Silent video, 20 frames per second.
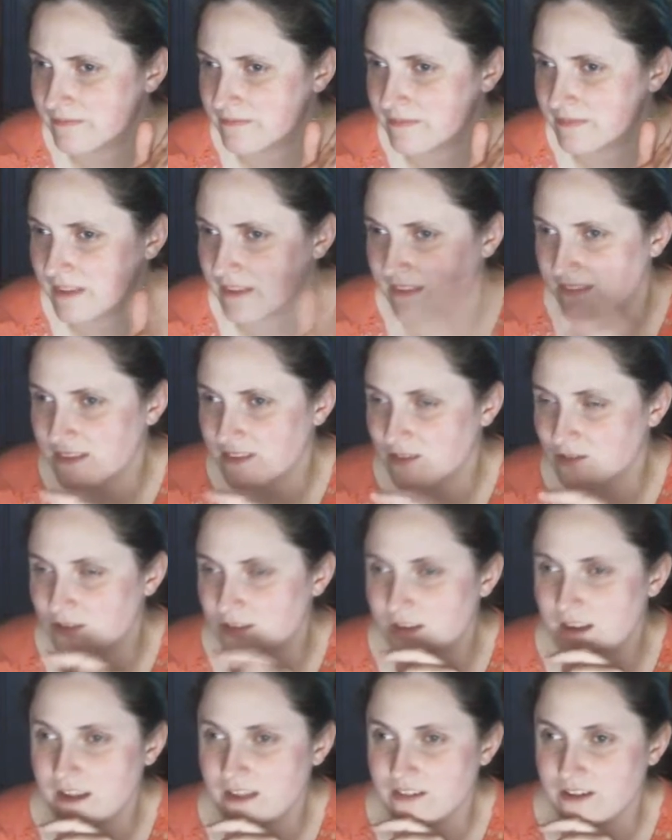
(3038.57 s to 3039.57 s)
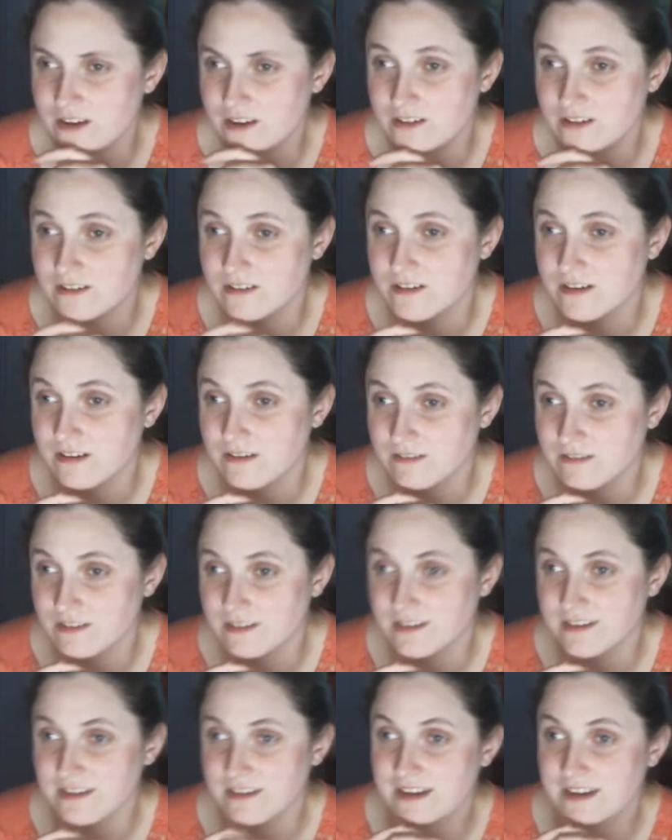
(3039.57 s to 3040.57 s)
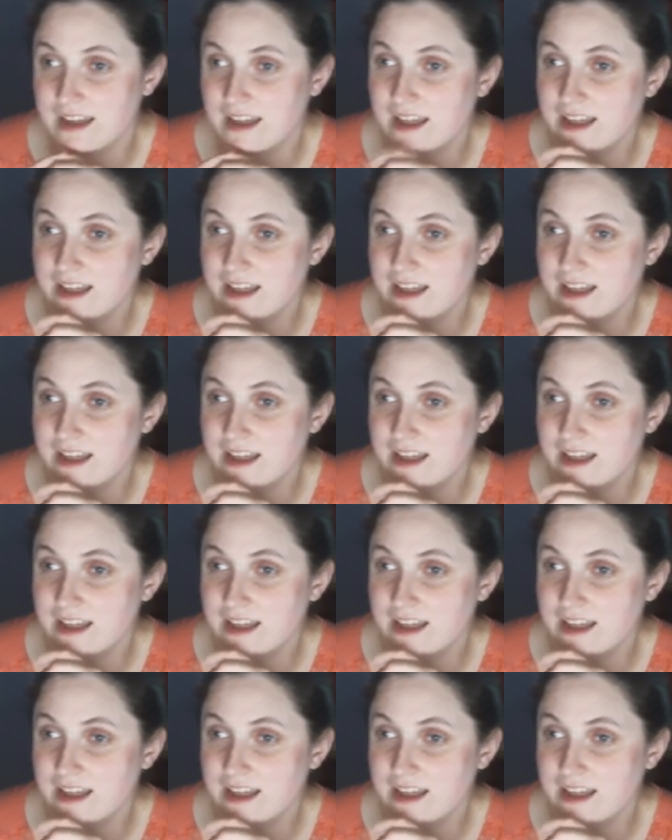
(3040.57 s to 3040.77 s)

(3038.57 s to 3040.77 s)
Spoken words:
Like this one, I thought turned out really good.